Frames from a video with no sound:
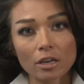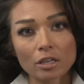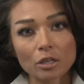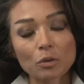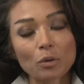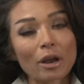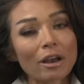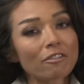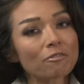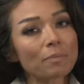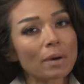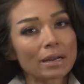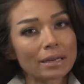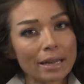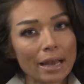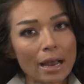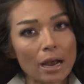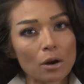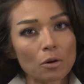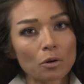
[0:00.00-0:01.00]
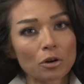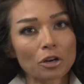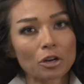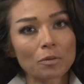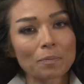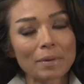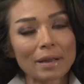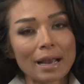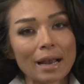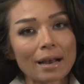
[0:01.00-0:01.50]
You have by now
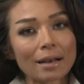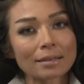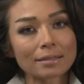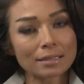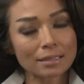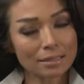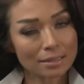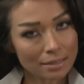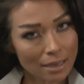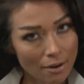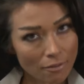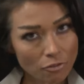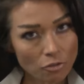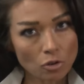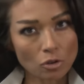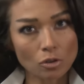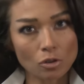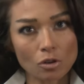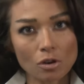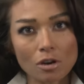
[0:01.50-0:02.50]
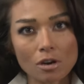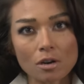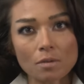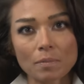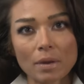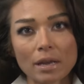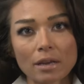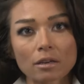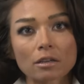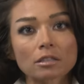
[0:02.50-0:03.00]
heard me ask several
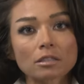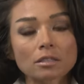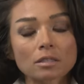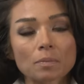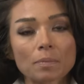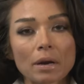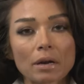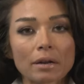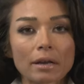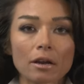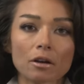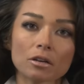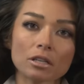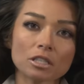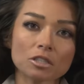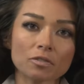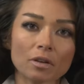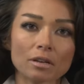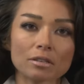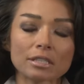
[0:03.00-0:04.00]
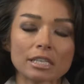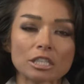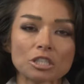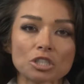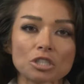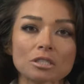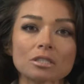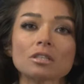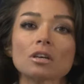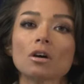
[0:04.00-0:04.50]
lawmakers about Heritage
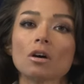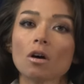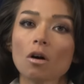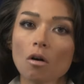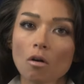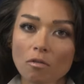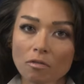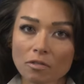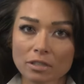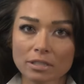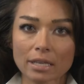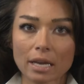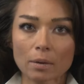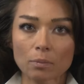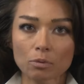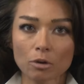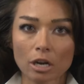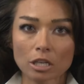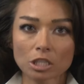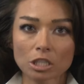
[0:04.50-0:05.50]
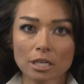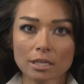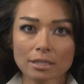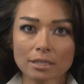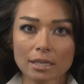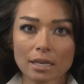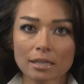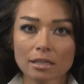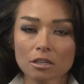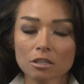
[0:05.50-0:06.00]
Foundation's oversight
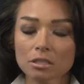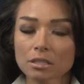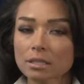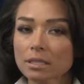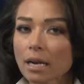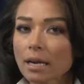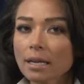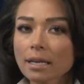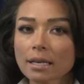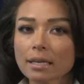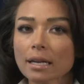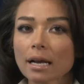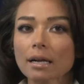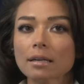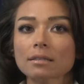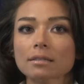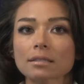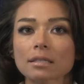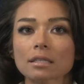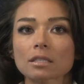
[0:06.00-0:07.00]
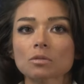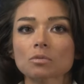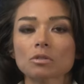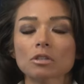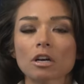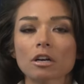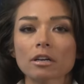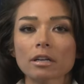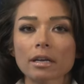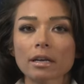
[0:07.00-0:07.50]
project and their stunning analysis
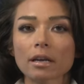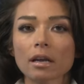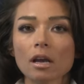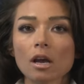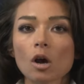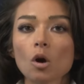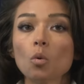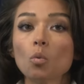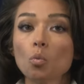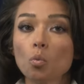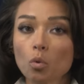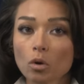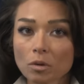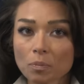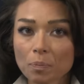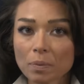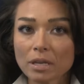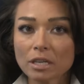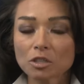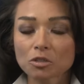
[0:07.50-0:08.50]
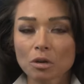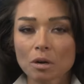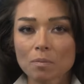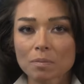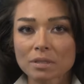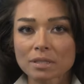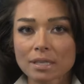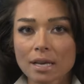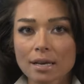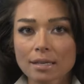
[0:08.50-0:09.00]
regarding would-be Trump
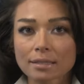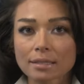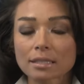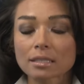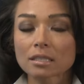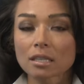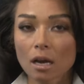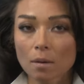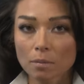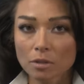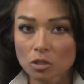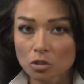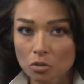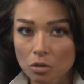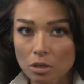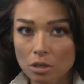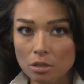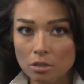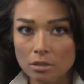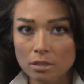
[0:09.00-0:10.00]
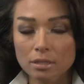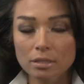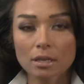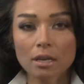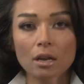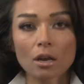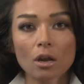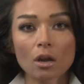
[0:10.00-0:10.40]
assassin Thomas Crooks.